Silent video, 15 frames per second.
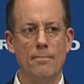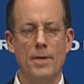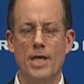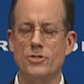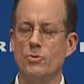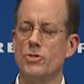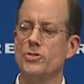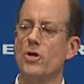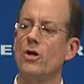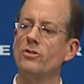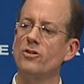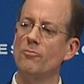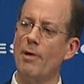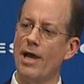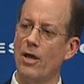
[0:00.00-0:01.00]
As a
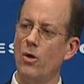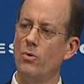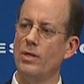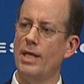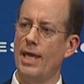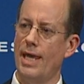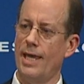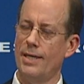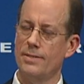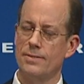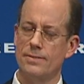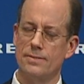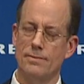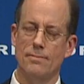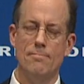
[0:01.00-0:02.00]
result of my own
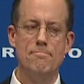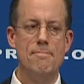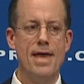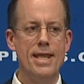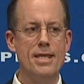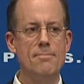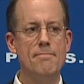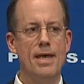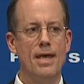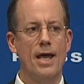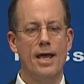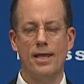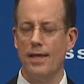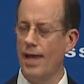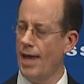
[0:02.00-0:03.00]
case, many men,
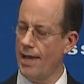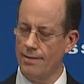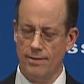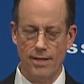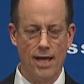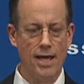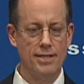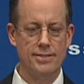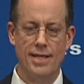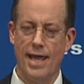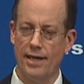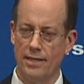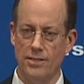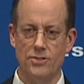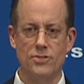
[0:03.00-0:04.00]
I had
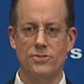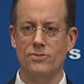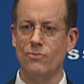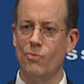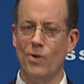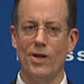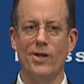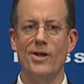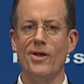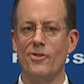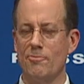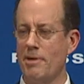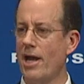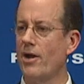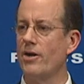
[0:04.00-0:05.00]
contact, and this is one
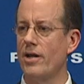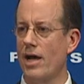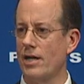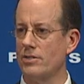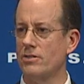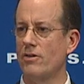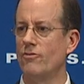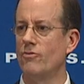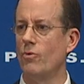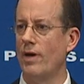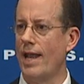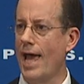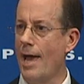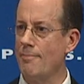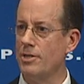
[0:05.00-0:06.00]
another paradox of
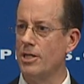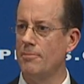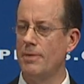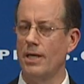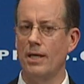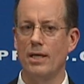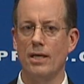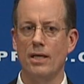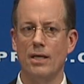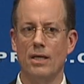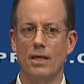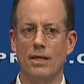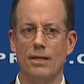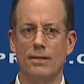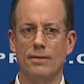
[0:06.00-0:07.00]
what happened to me.
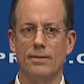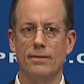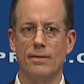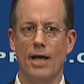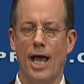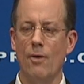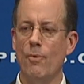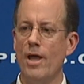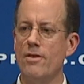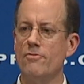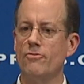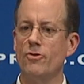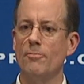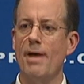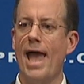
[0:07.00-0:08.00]
I went
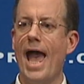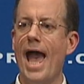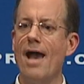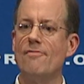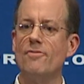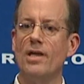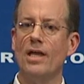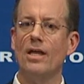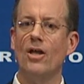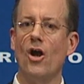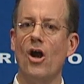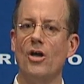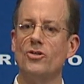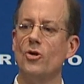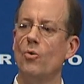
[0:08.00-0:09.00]
from having
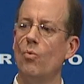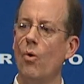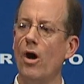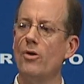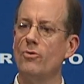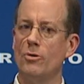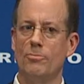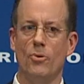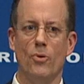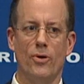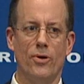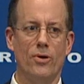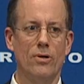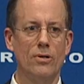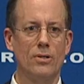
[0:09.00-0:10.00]
gone to one
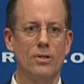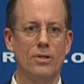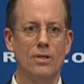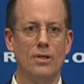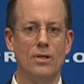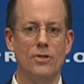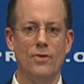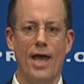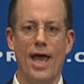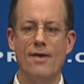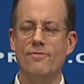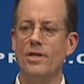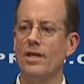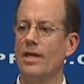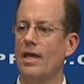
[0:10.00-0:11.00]
reporter to
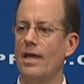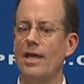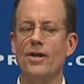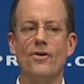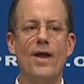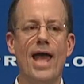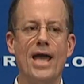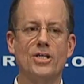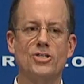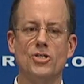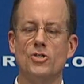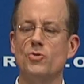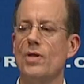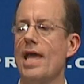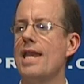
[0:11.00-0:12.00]
having
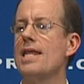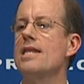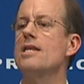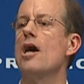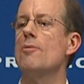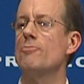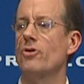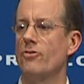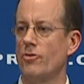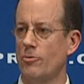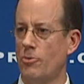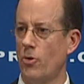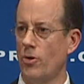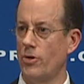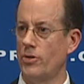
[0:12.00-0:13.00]
interactions with any number of
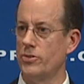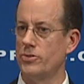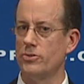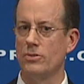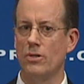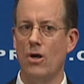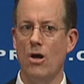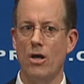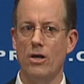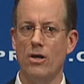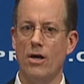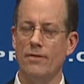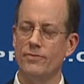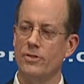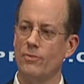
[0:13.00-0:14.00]
reporters on and
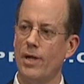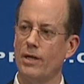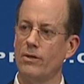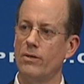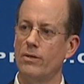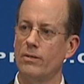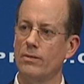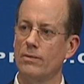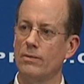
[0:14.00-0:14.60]
off the record.